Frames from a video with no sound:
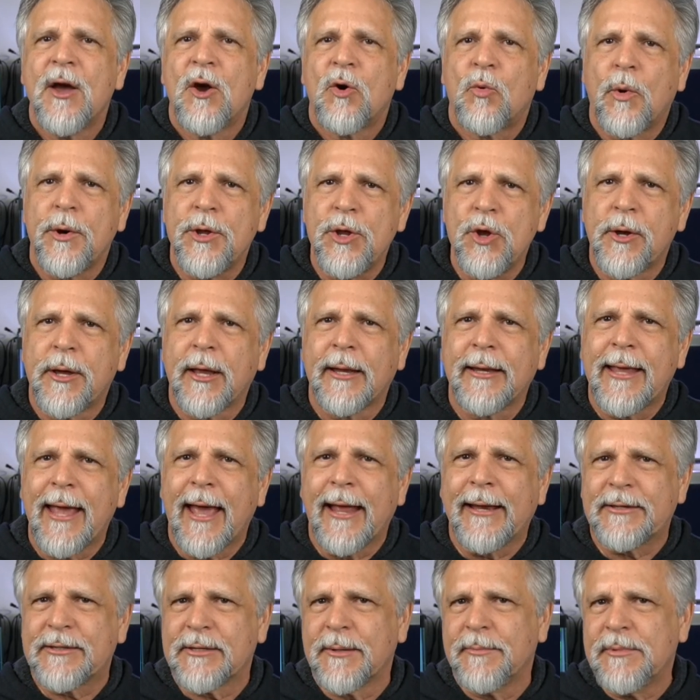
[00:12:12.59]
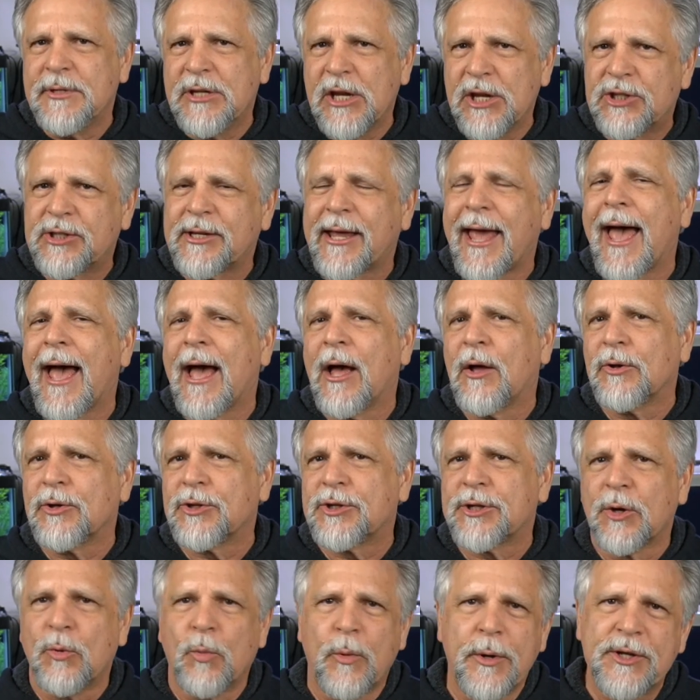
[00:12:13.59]
where you can get some
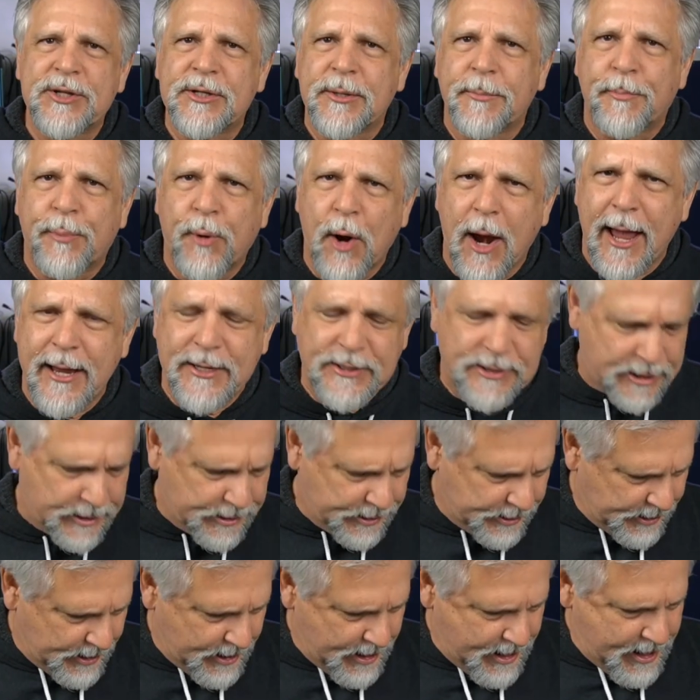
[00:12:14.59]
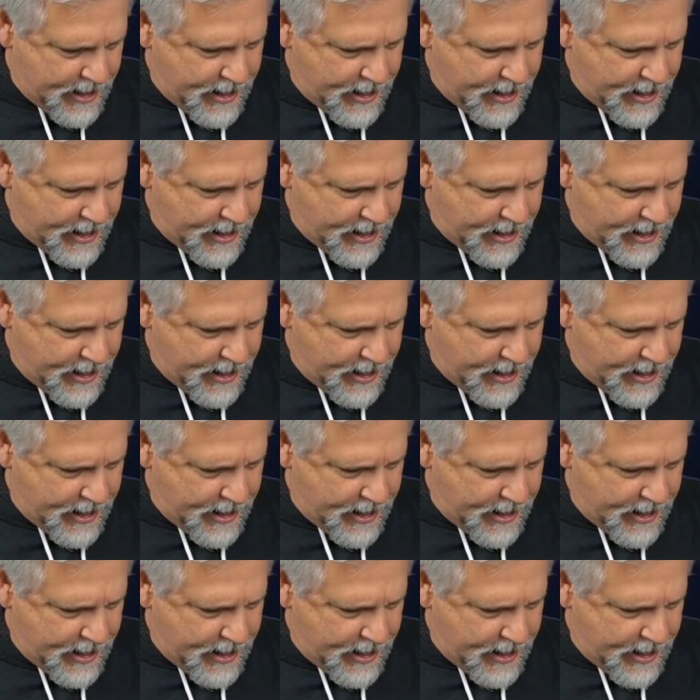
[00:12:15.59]
discounts and win some prizes